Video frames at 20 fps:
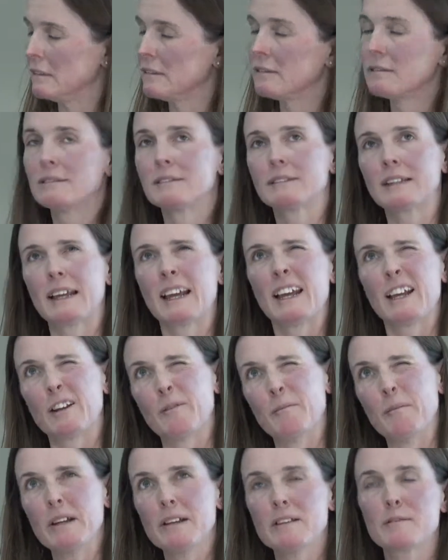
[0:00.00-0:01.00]
I'd say, hit
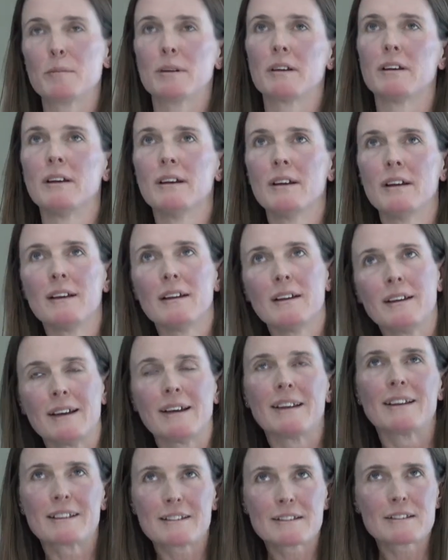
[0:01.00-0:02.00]
and miss, but
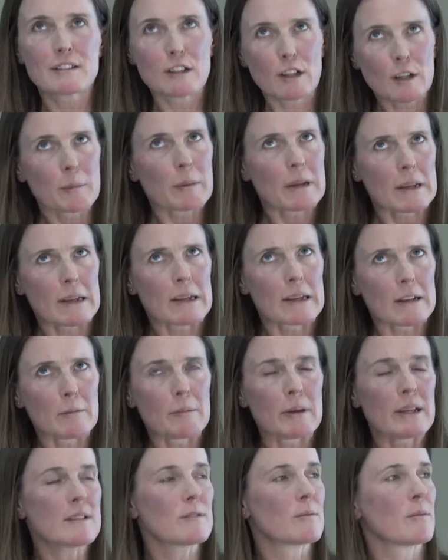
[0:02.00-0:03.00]
it is still a bit hit and
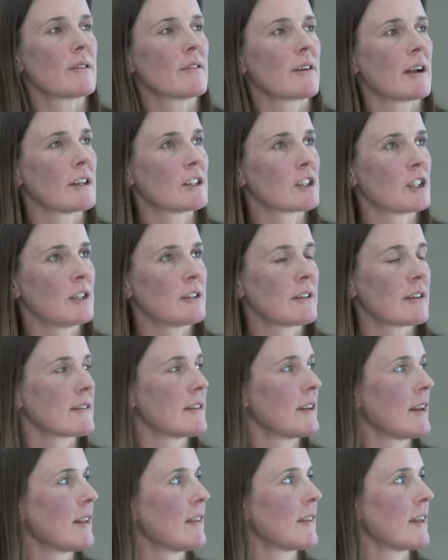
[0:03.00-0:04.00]
miss whether it actually does
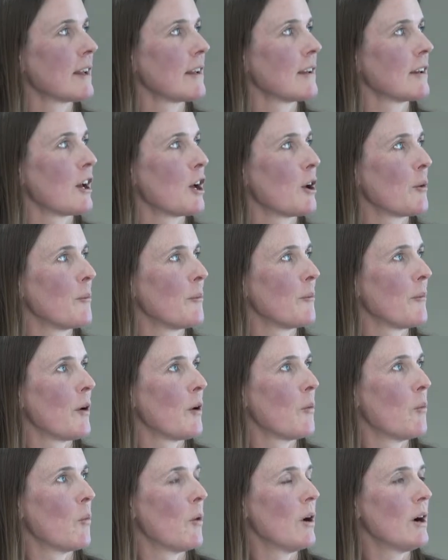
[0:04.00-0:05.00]
anything
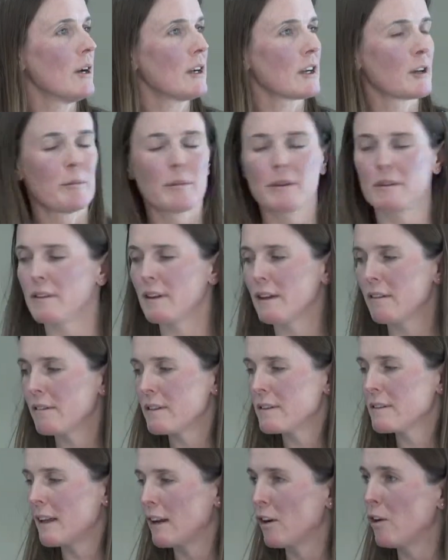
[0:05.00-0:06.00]
and work. But there
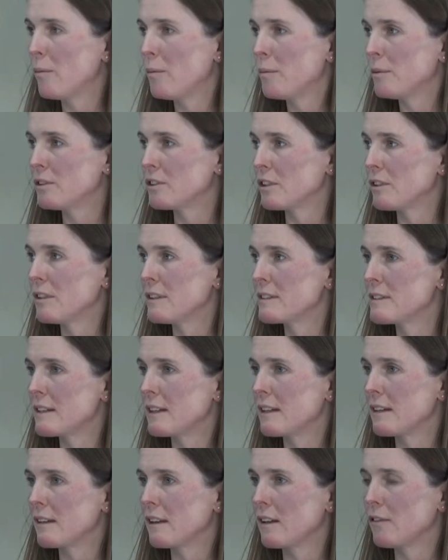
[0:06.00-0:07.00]
is that
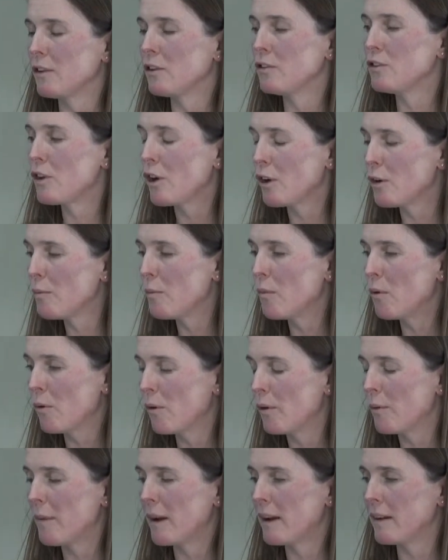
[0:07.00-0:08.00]
opportunity that if you know more
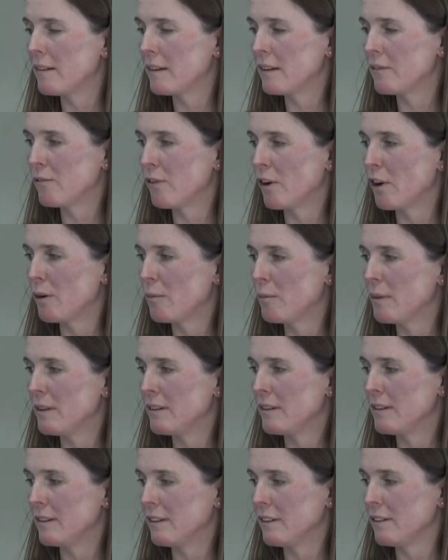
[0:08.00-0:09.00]
about the
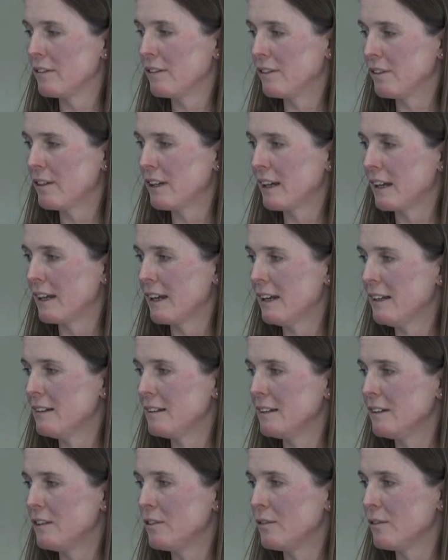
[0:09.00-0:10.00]
environment that you're looking at,
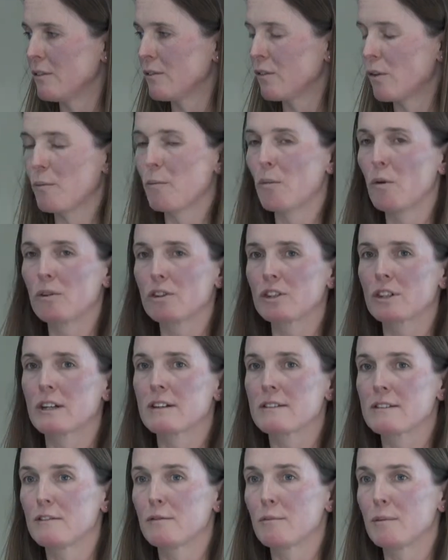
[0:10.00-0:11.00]
you've got more
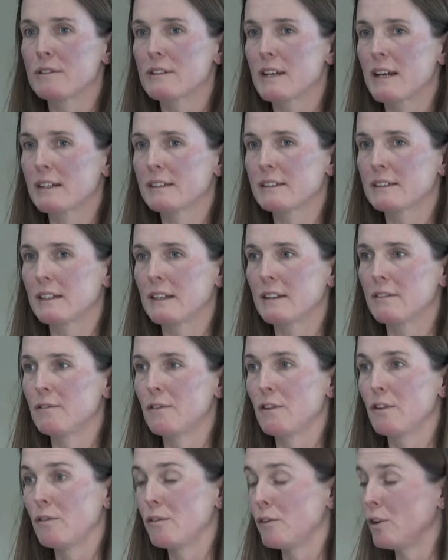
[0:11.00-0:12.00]
chance of protecting it for
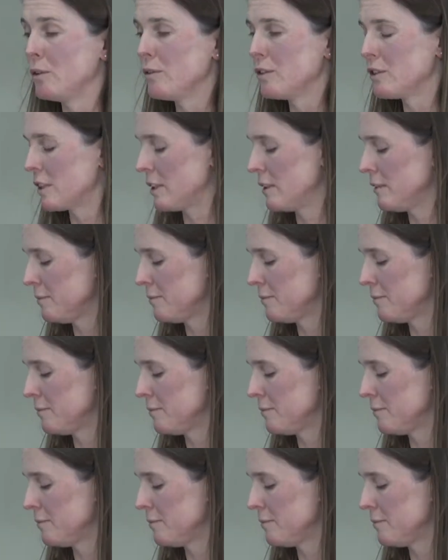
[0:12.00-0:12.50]
the future.